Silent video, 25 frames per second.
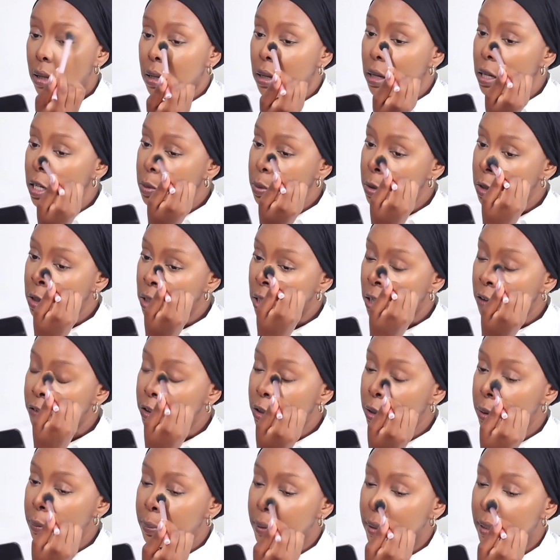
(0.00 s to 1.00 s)
especially if
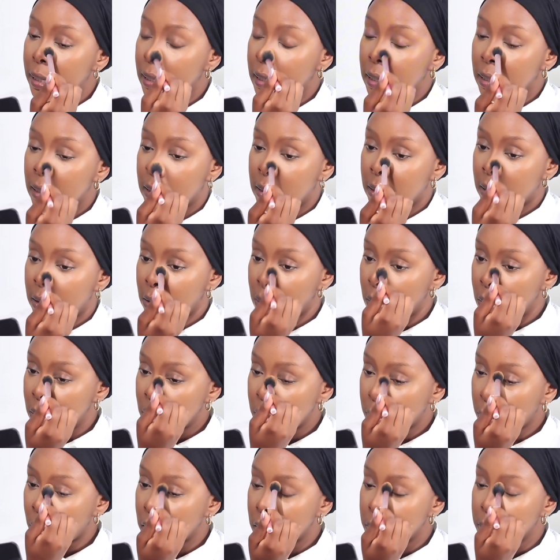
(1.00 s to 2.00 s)
you're a beginner. Use
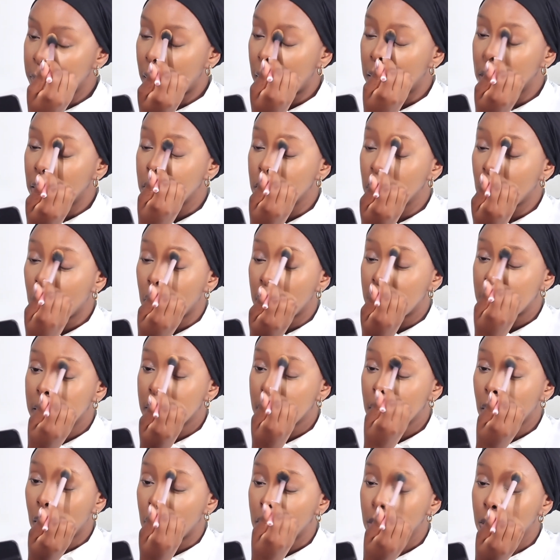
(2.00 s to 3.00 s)
a pressed powder to
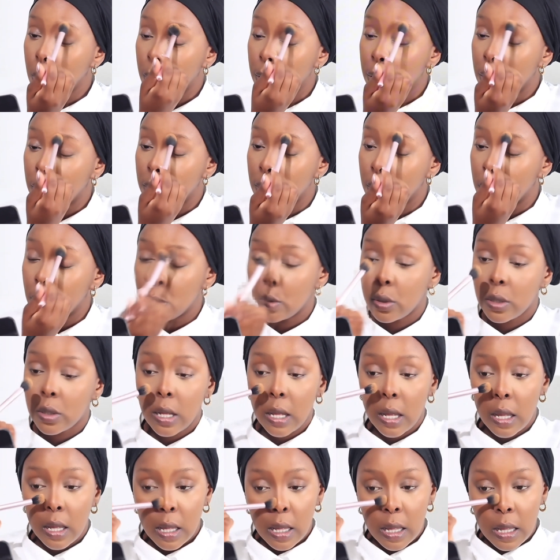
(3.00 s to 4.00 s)
contour your nose
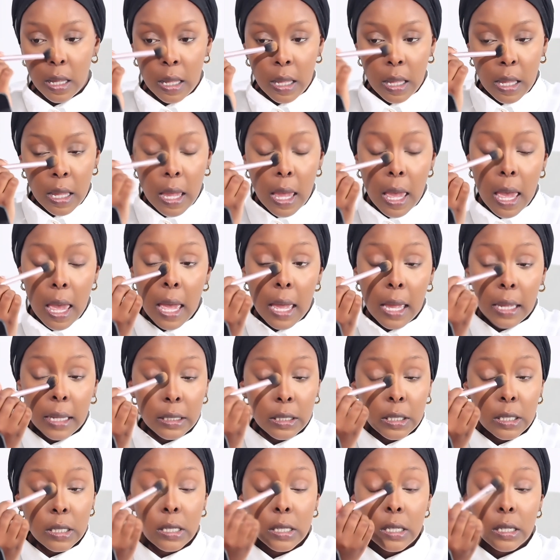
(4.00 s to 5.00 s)

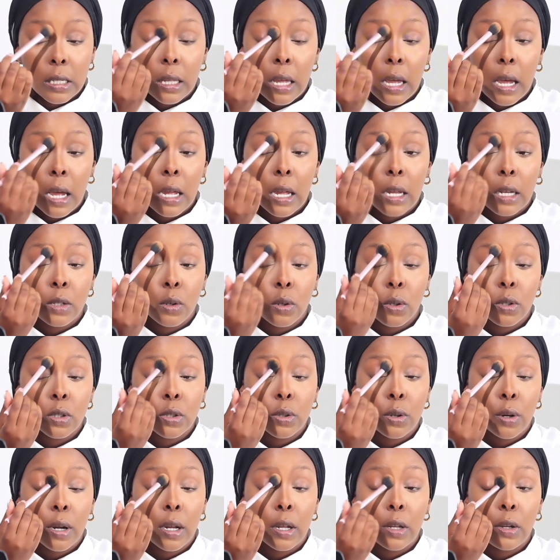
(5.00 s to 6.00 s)
and
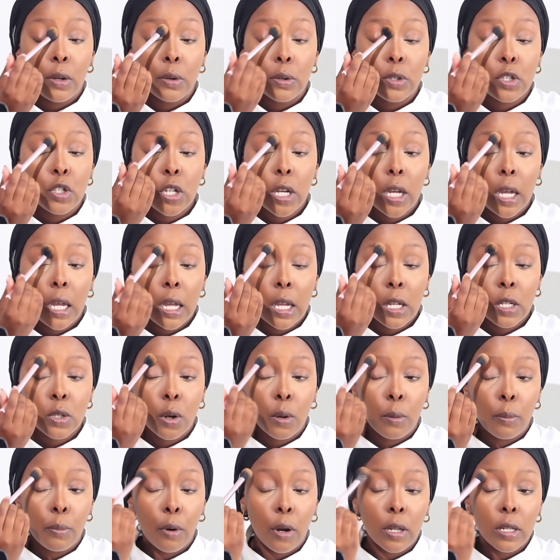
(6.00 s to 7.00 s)
contouring your cheeks
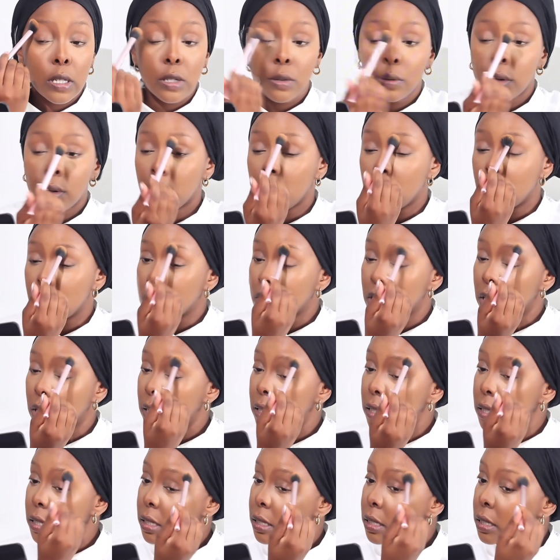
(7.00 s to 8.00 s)
or bronzering your
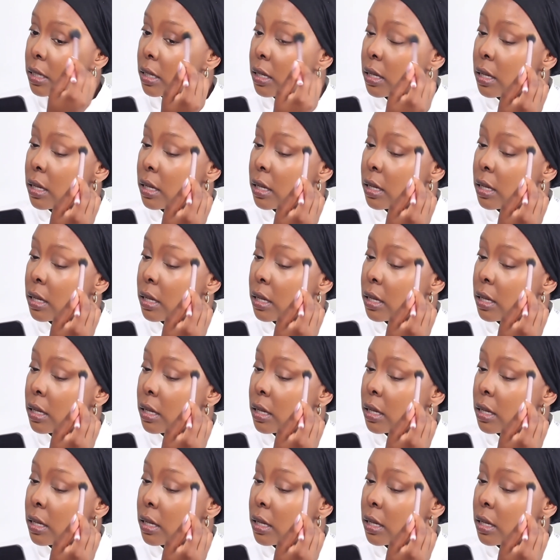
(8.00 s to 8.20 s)
cheeks.